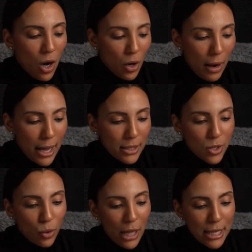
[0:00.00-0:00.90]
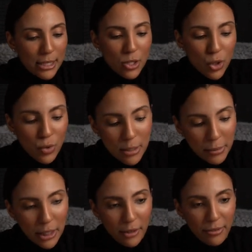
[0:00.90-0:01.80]
All right, so let's do some
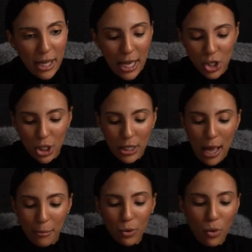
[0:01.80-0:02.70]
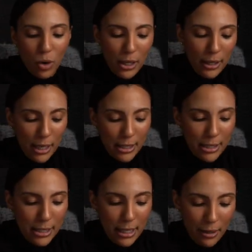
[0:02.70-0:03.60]
clarification, Capricorn, and let's
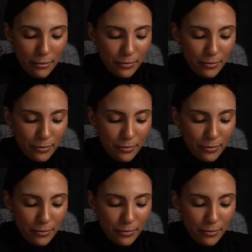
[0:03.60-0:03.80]
see.